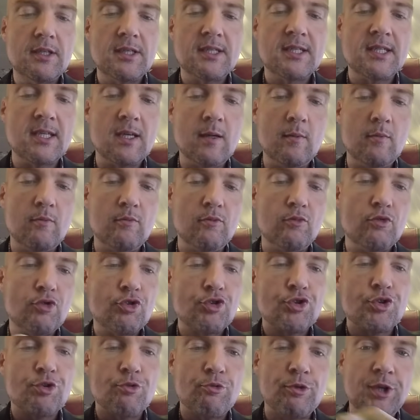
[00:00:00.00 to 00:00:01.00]
some
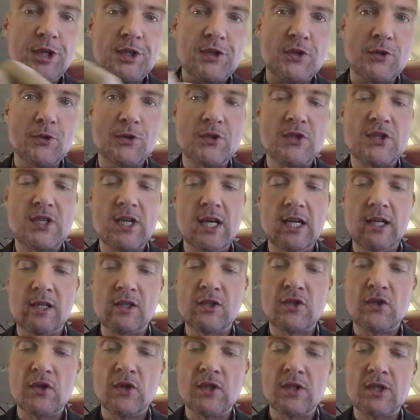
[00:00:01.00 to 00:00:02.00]
chorizo style
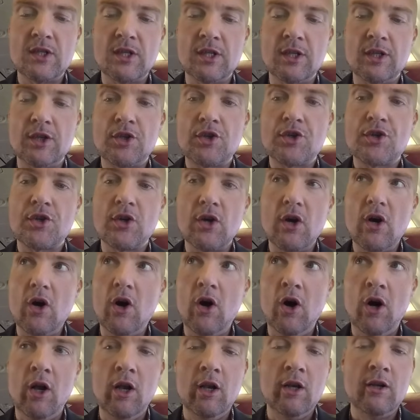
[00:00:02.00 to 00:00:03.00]
sausage,
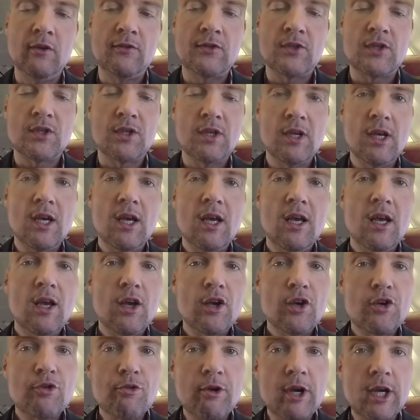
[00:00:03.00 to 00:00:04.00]
olives,
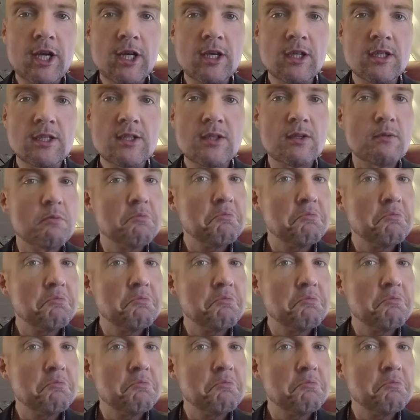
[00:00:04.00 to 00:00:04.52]
crackers.